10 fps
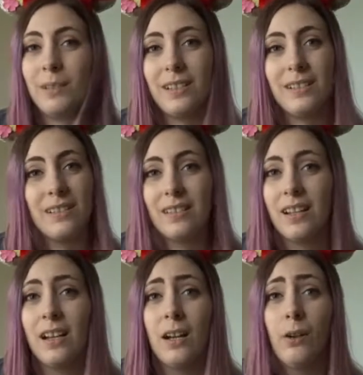because
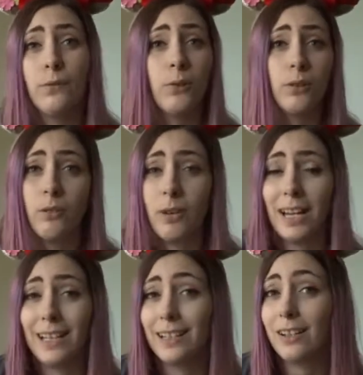Florida
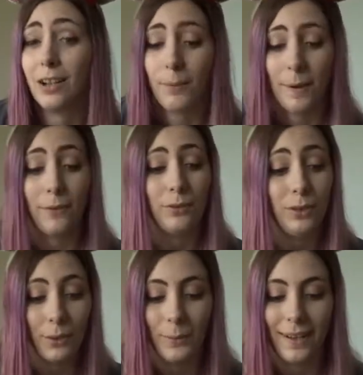rain can come out of
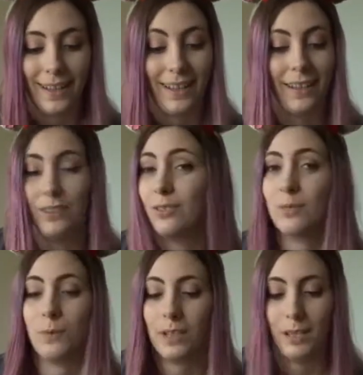nowhere and you
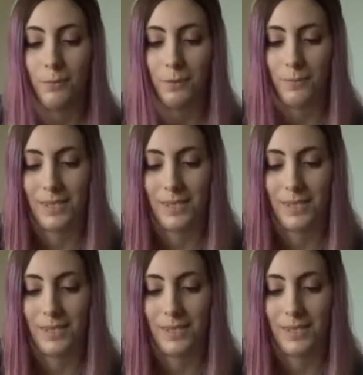just want to keep them